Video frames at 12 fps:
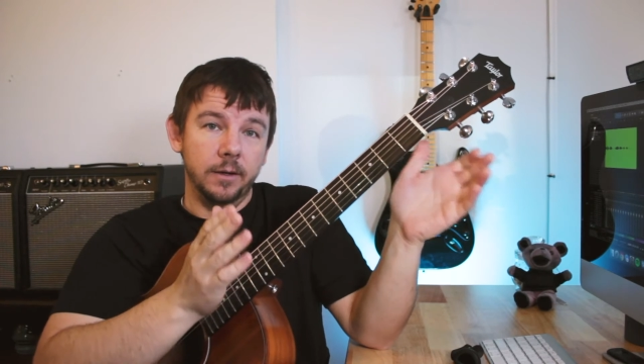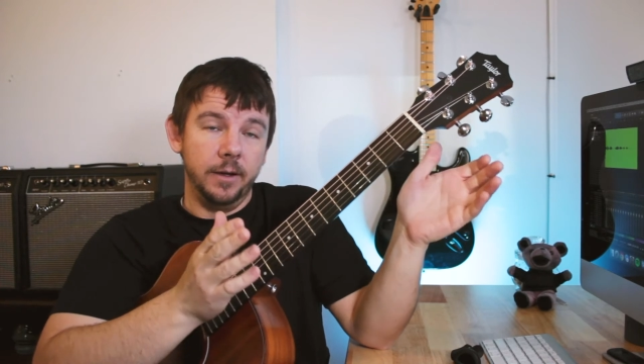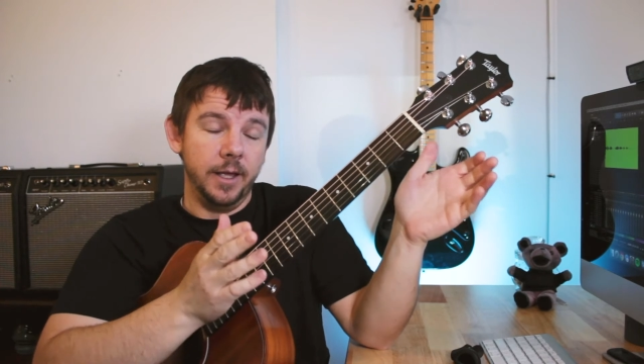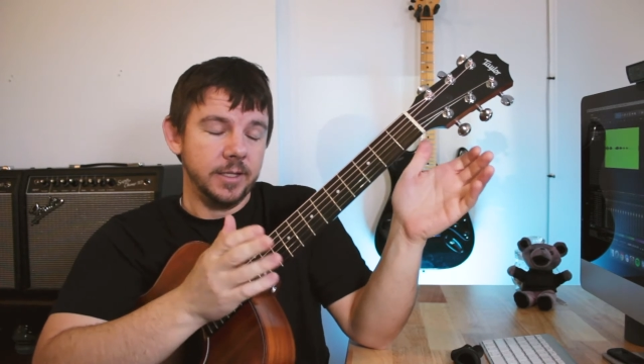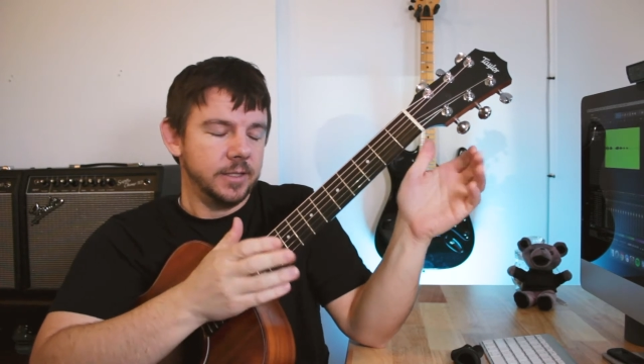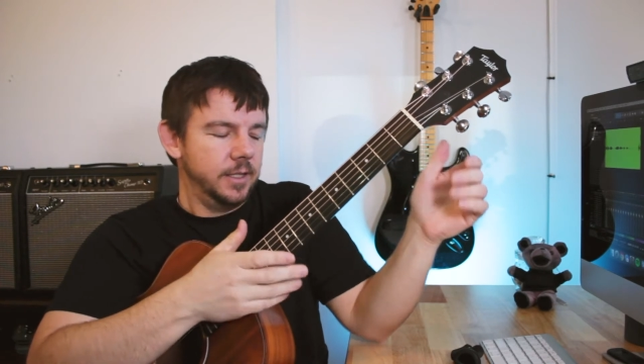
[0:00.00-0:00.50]

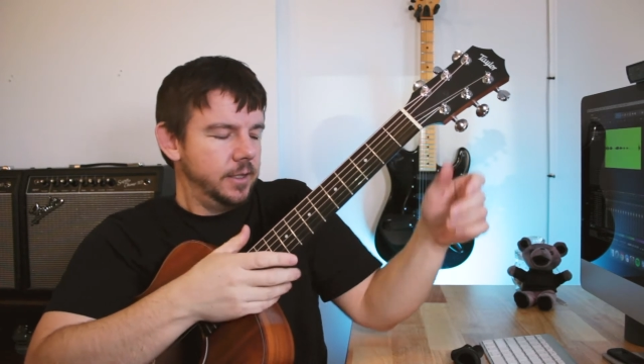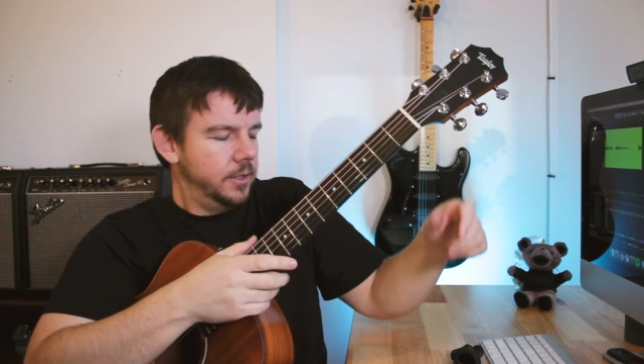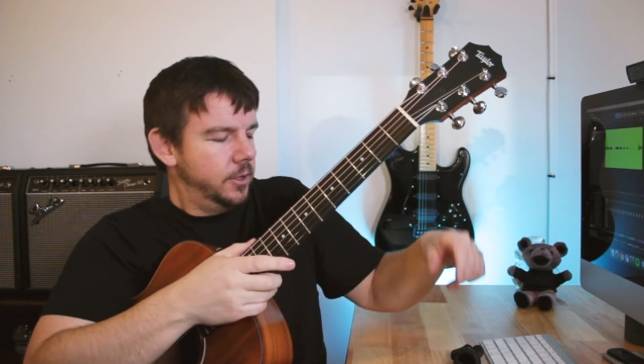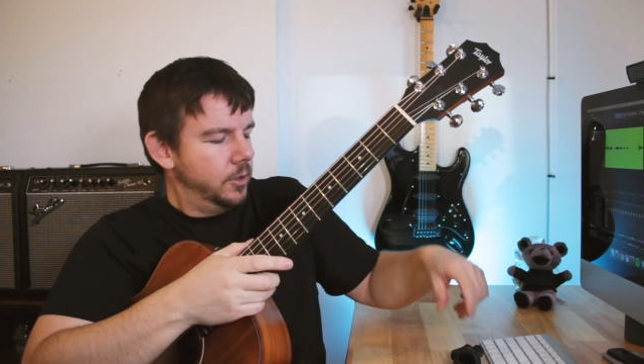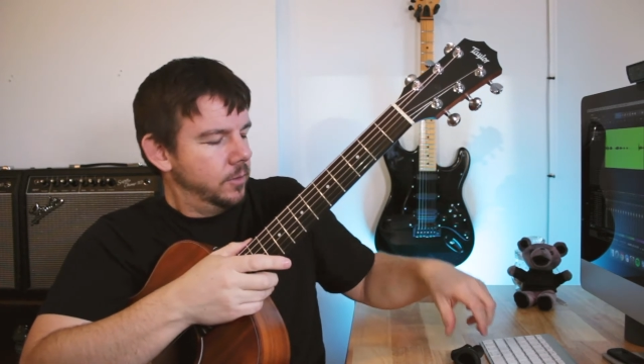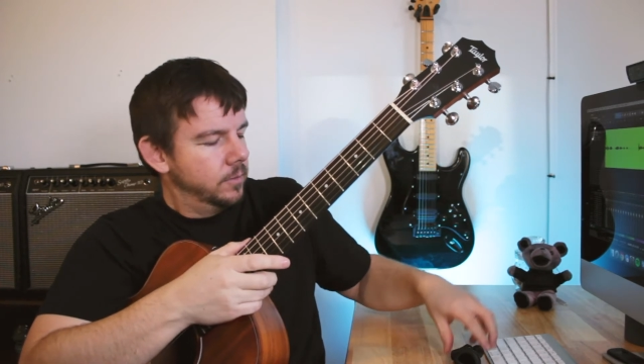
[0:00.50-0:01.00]
Next thing to
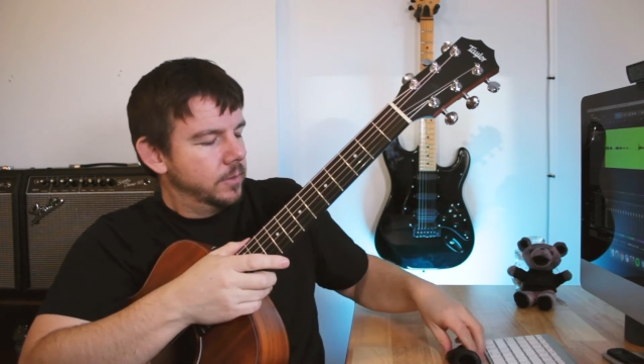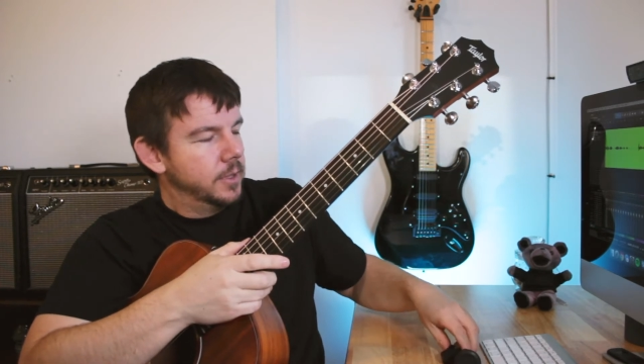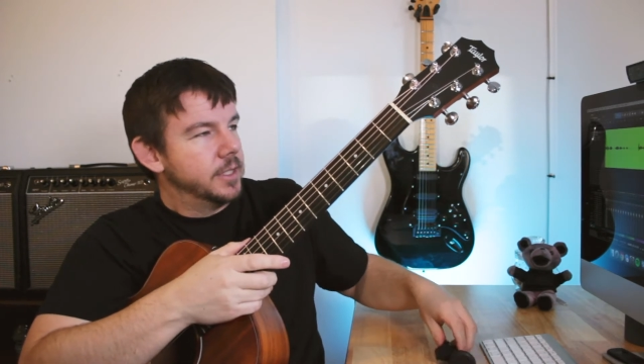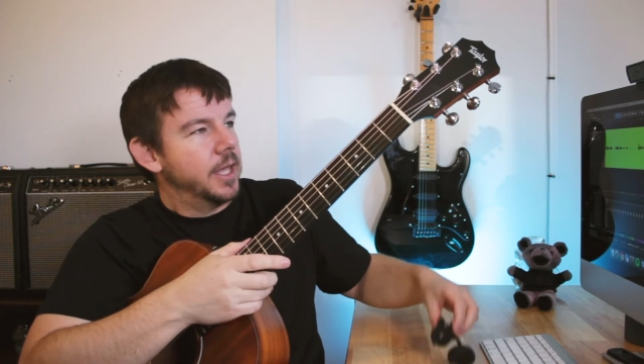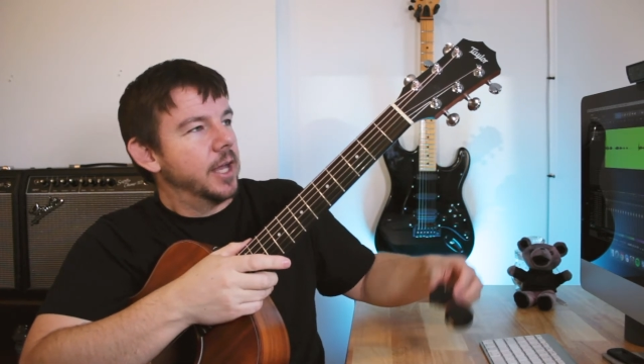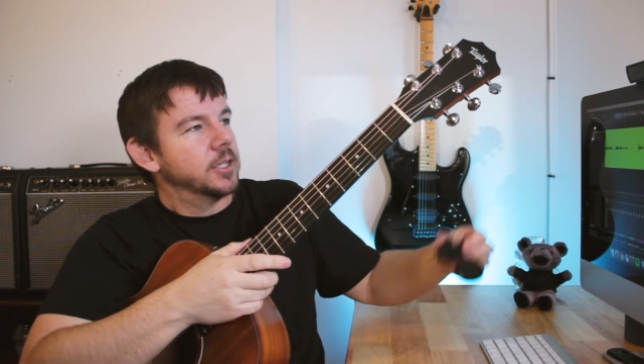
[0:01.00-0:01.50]
do
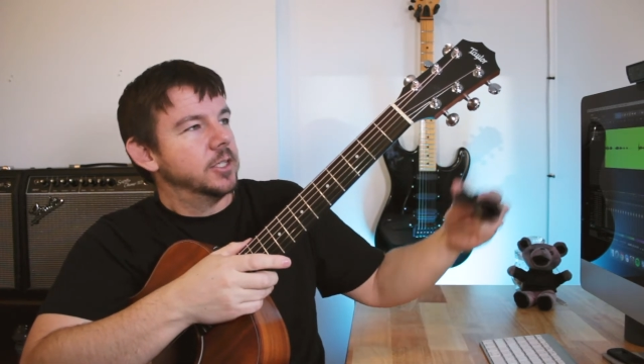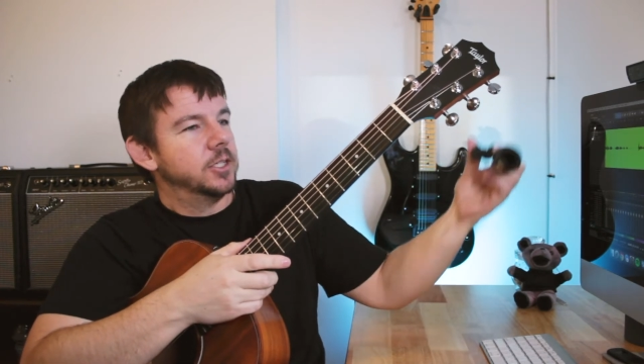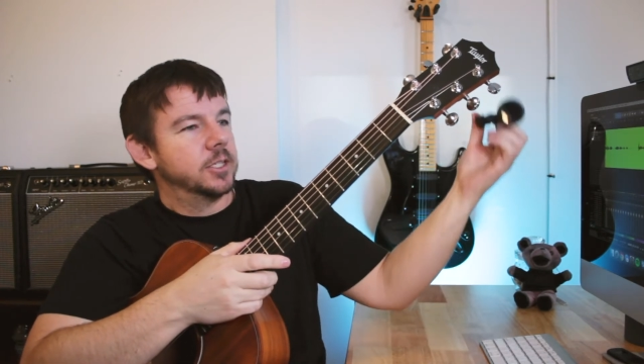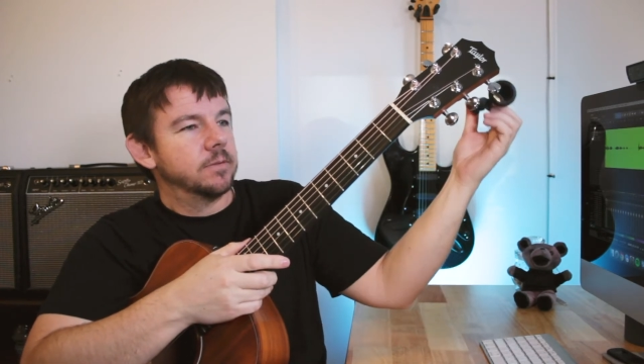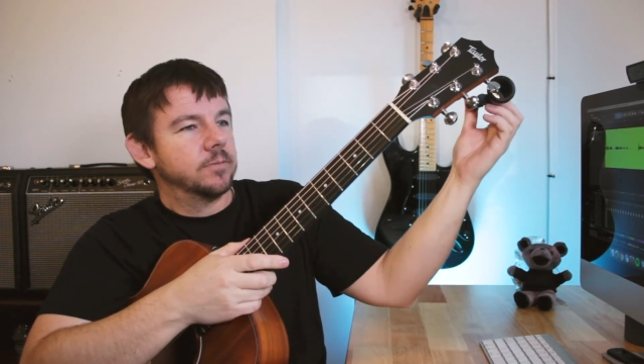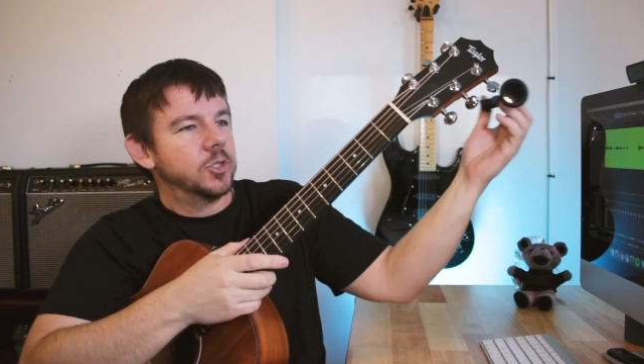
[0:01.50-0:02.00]
is actually
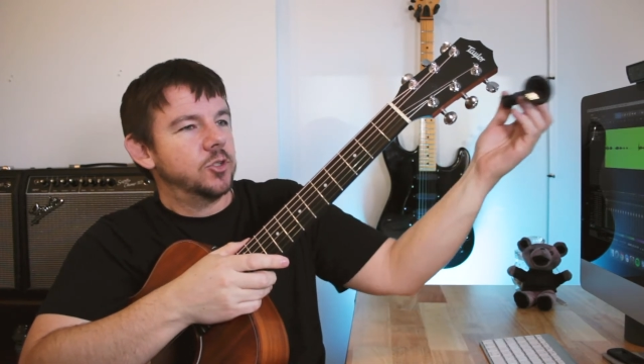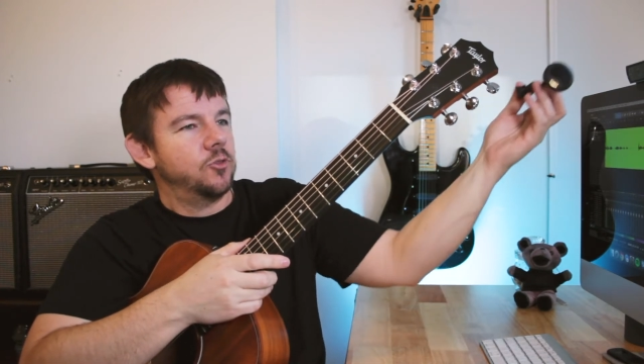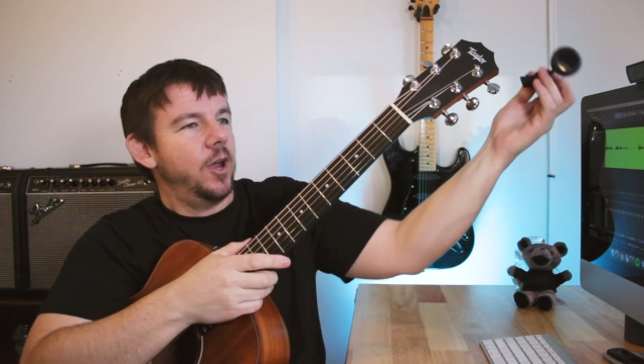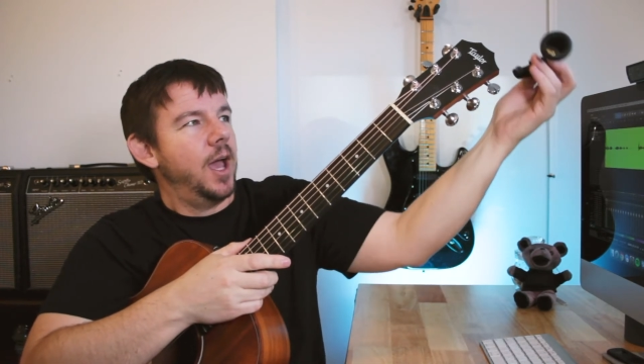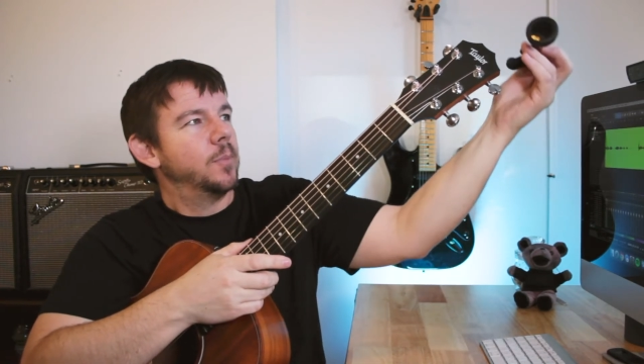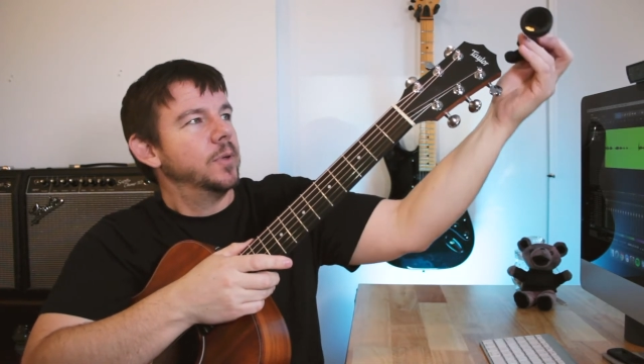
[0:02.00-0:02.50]
just
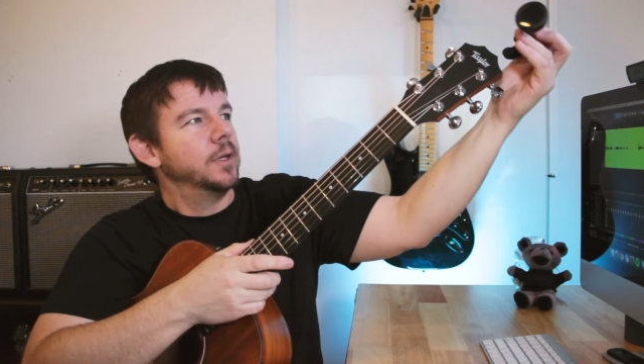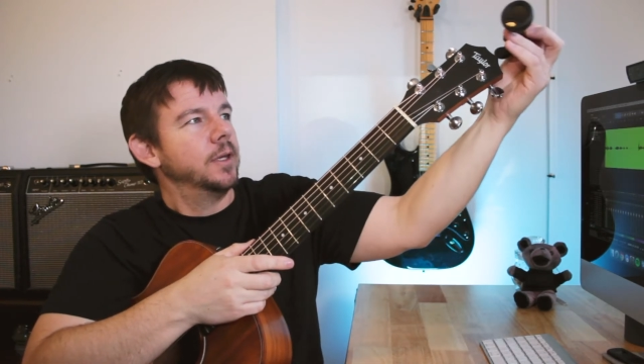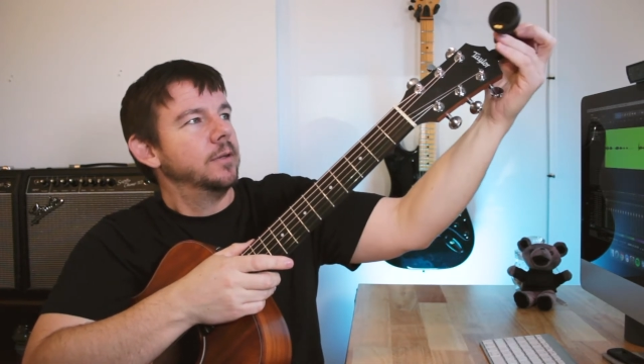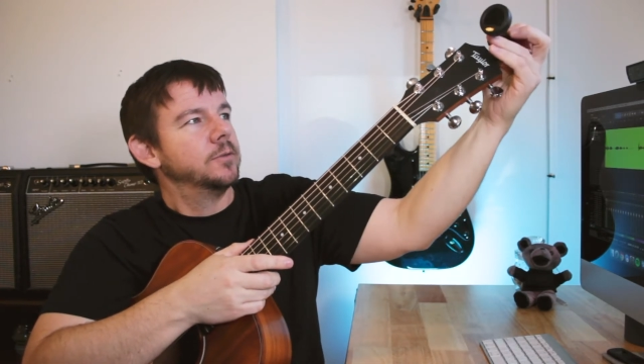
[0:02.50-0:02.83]
strap a